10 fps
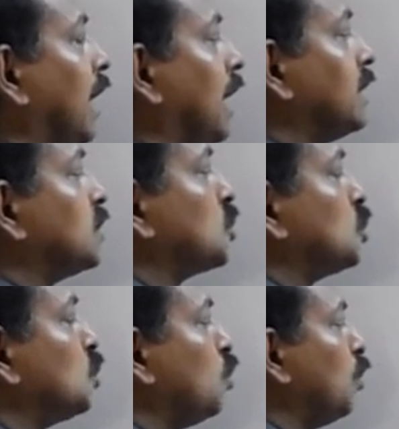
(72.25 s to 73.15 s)
as
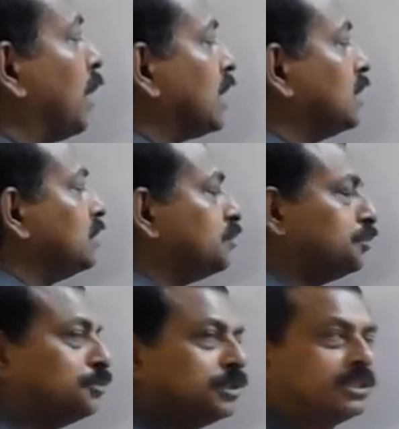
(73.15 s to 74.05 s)
Q by
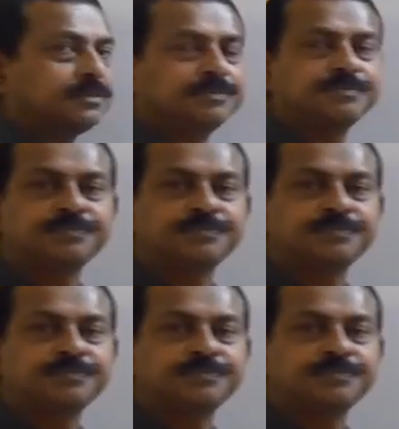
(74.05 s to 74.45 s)
V,